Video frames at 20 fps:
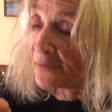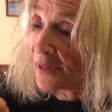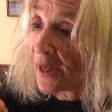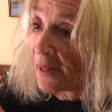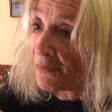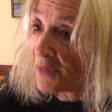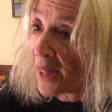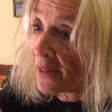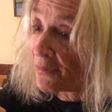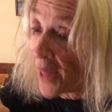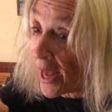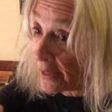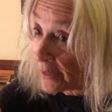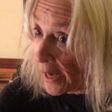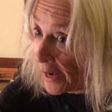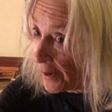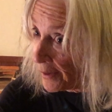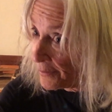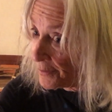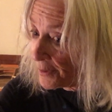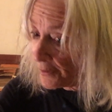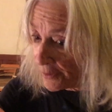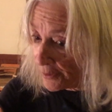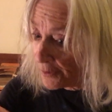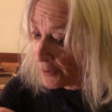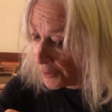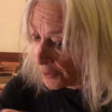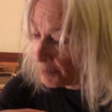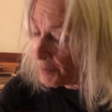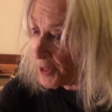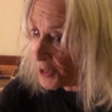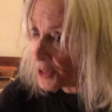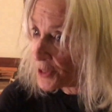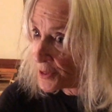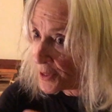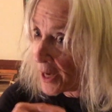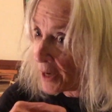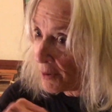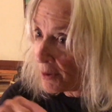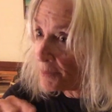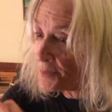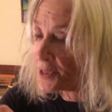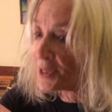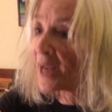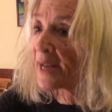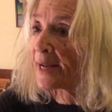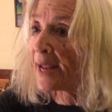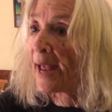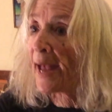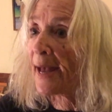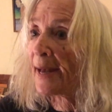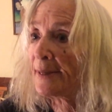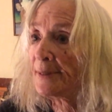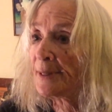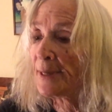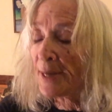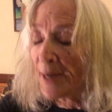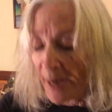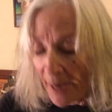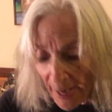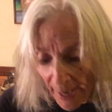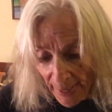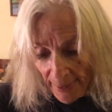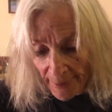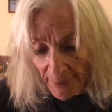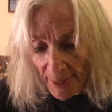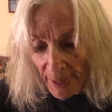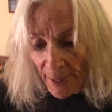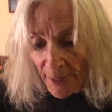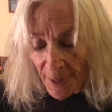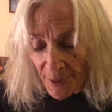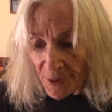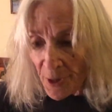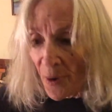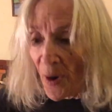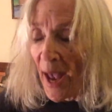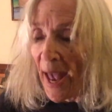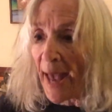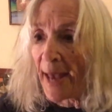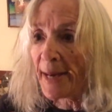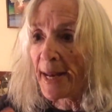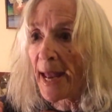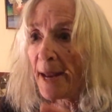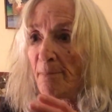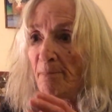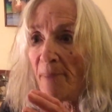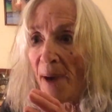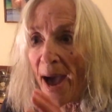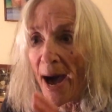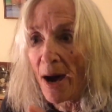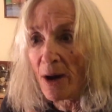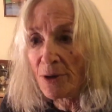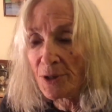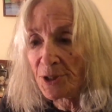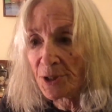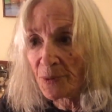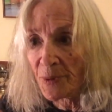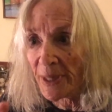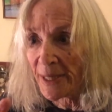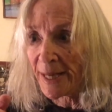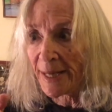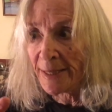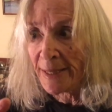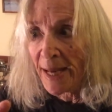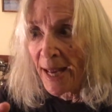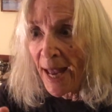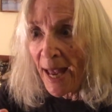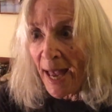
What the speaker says: that and, you heard me just now, I'm saying and I bowed to it, and